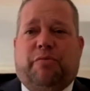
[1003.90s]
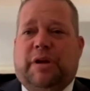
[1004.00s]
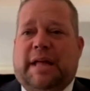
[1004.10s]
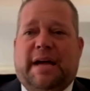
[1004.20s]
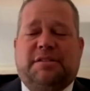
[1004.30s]

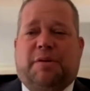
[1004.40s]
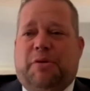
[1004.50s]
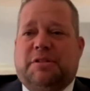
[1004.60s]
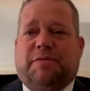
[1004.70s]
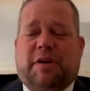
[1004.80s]
realized.
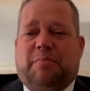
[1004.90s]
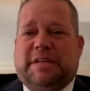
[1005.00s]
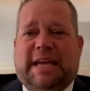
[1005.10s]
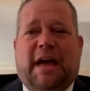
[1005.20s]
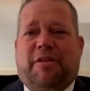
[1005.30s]
Communities have come
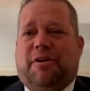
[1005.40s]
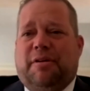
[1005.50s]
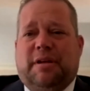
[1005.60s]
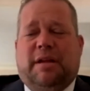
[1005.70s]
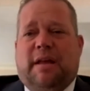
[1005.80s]
together
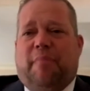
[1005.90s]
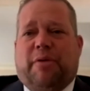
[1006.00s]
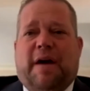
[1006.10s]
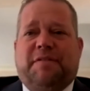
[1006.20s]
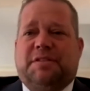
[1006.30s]
and
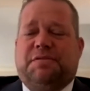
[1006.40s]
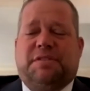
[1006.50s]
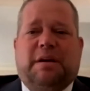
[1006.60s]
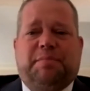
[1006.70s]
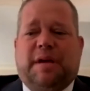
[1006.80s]
nonprofits have
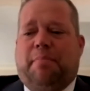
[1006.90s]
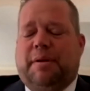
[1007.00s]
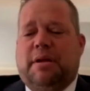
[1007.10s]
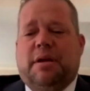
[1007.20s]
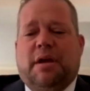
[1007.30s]
stepped up,
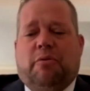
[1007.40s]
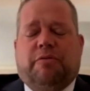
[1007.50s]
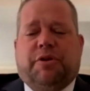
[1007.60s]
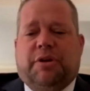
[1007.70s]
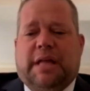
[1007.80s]
and we've
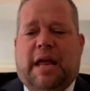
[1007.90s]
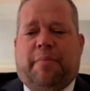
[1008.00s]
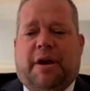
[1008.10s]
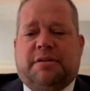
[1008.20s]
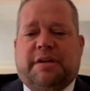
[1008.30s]
learned a lot
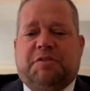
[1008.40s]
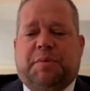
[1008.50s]
about ourselves.